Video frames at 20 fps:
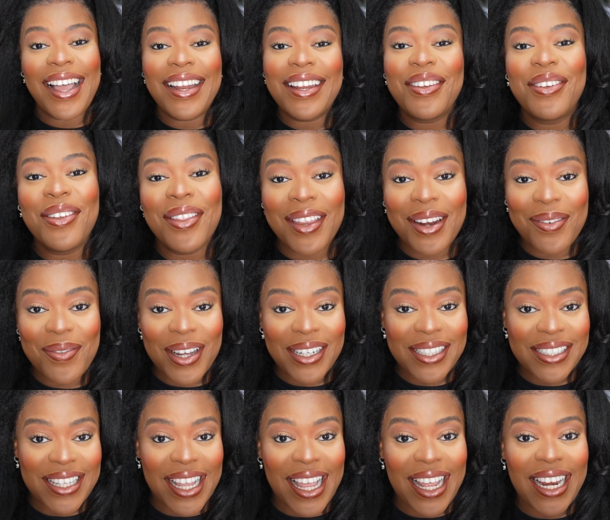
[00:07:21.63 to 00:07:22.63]
And the good thing
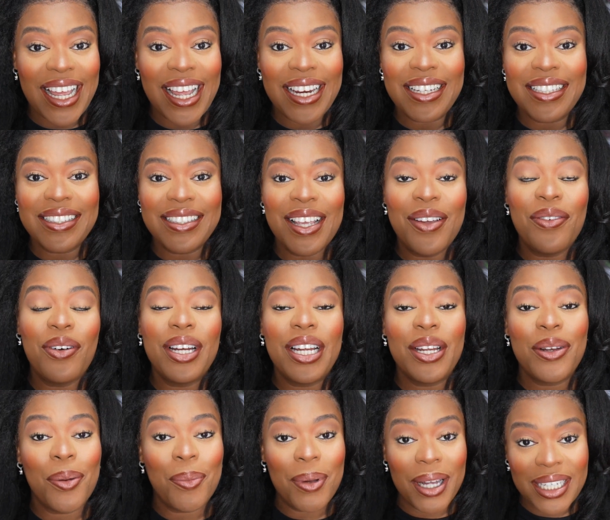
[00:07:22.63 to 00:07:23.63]
about this hairline is even on
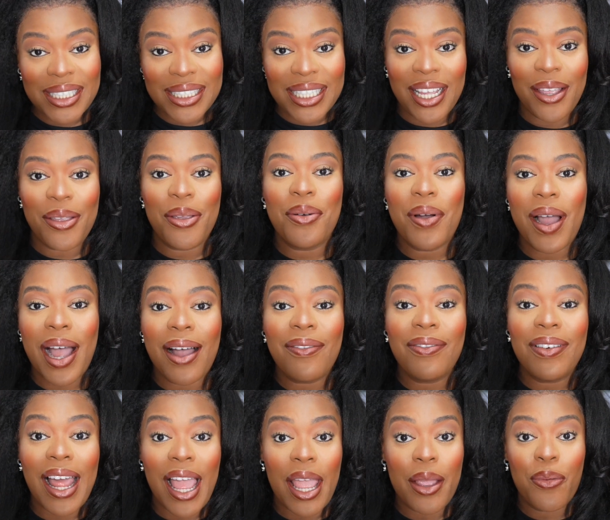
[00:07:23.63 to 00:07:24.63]
a normal day you
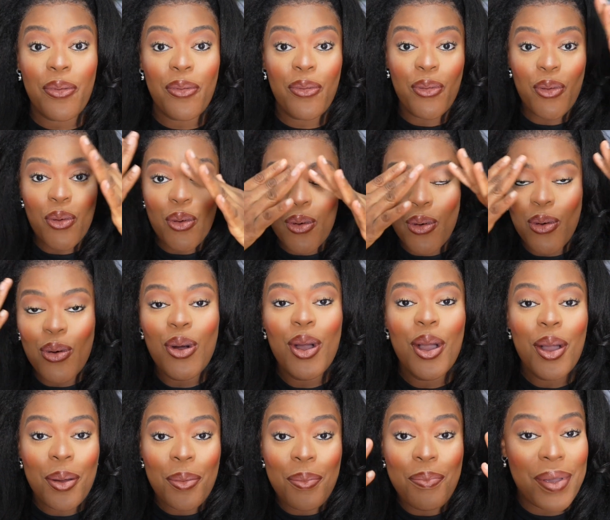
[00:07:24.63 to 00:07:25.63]
have like full